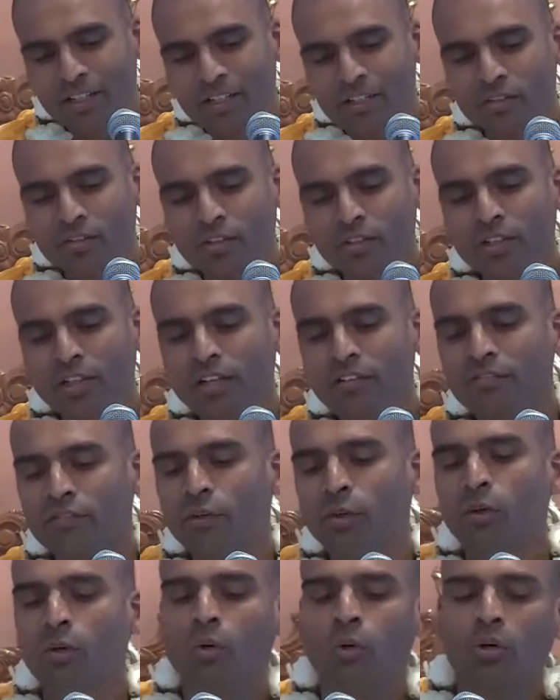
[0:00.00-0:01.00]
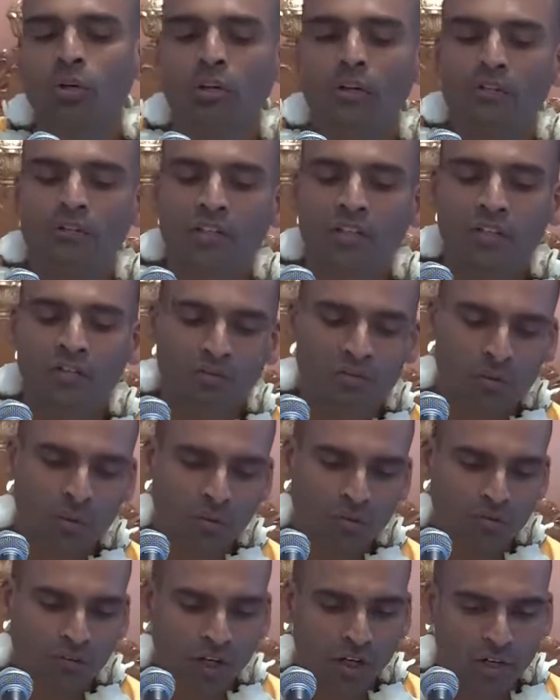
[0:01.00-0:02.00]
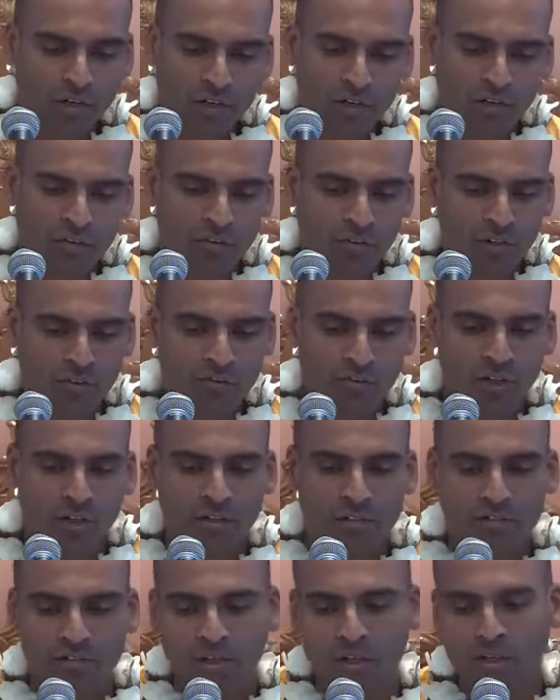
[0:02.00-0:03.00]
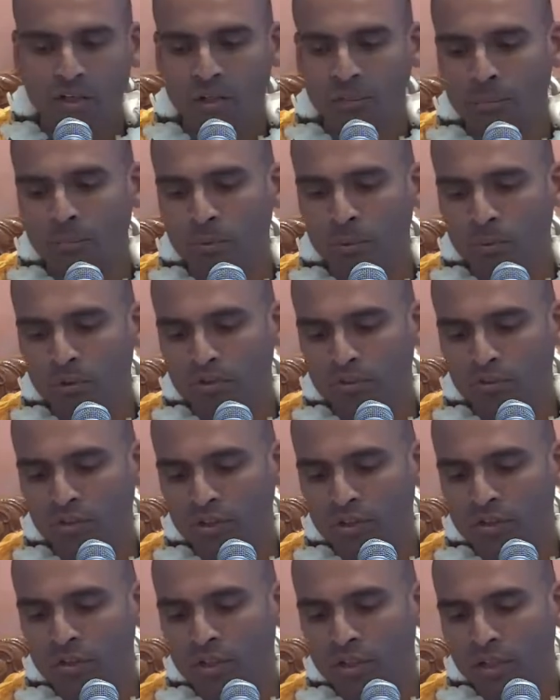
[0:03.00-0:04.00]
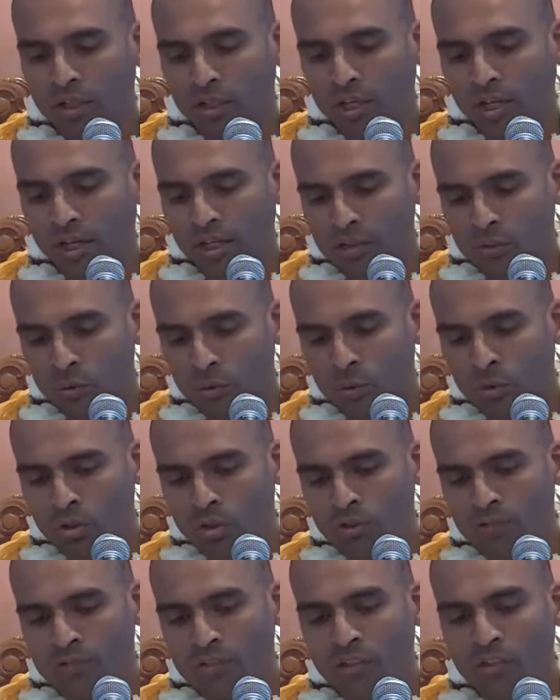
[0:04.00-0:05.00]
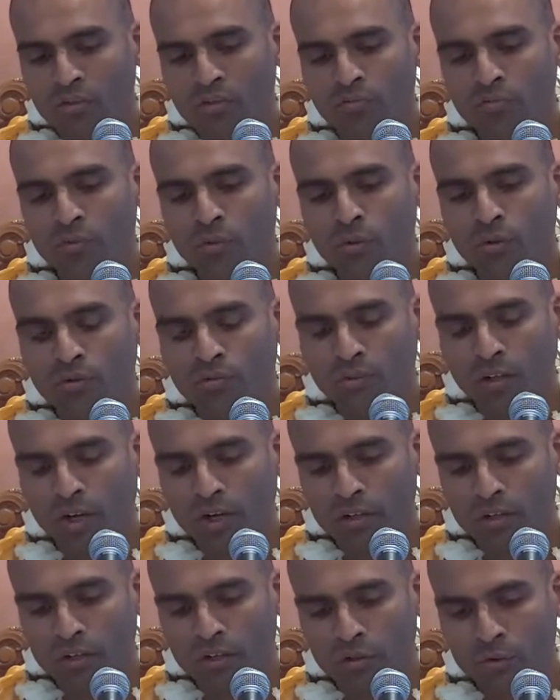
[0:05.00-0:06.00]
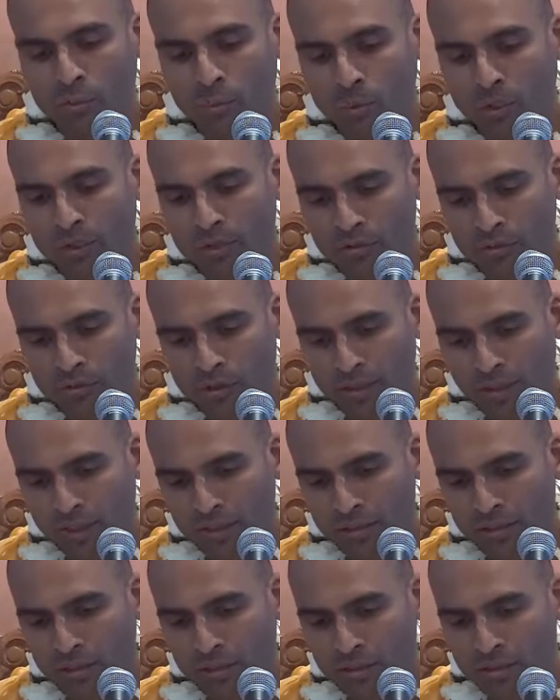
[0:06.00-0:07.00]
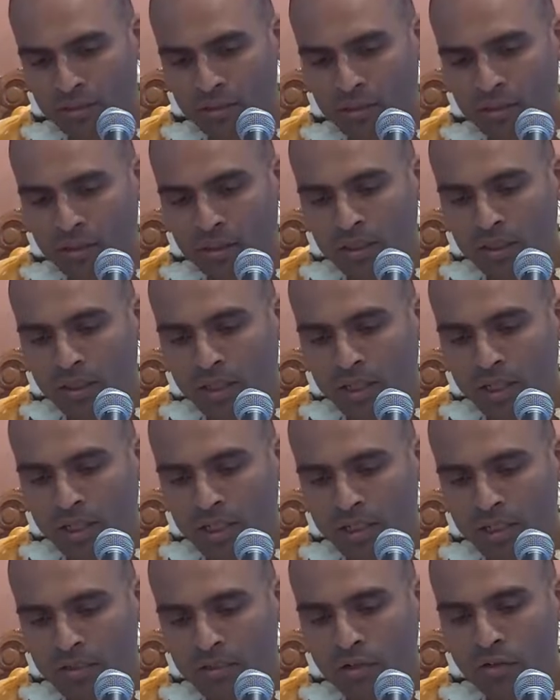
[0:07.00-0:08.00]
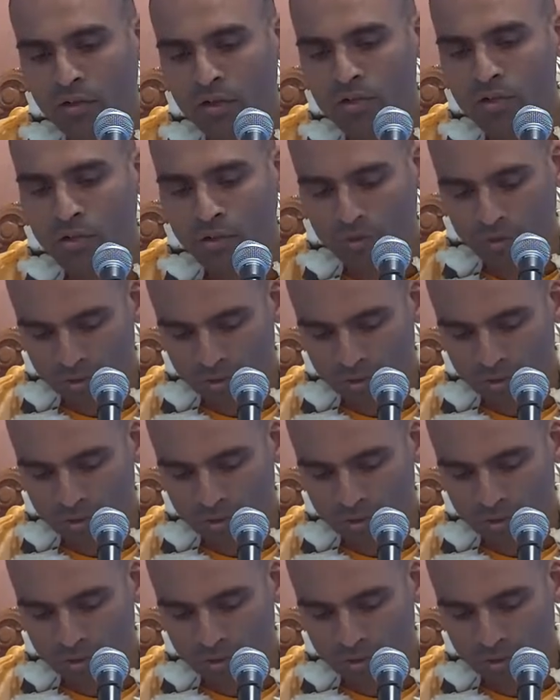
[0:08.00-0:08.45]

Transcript: So therefore, all of these four Varnas are very, very important, and all of these four Varnas work together. And in the Krishna